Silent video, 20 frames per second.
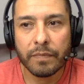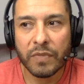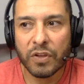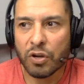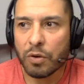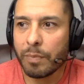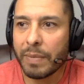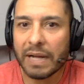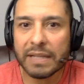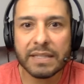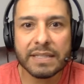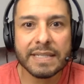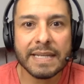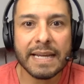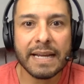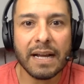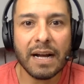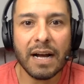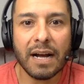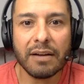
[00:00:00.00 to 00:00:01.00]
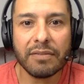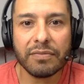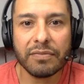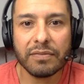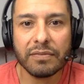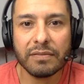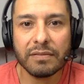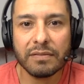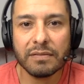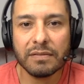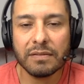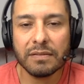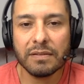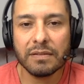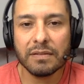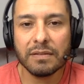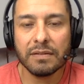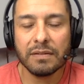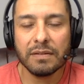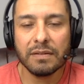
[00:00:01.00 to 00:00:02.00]
you're about to take off,
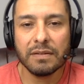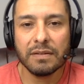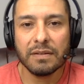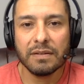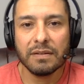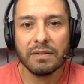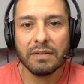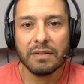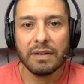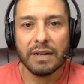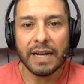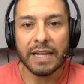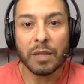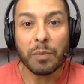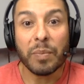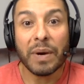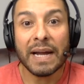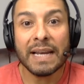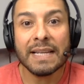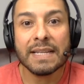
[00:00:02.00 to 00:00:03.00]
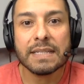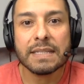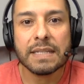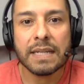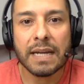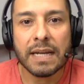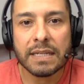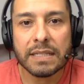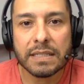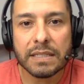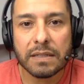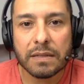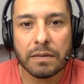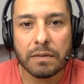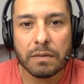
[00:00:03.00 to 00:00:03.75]
and the pilot says,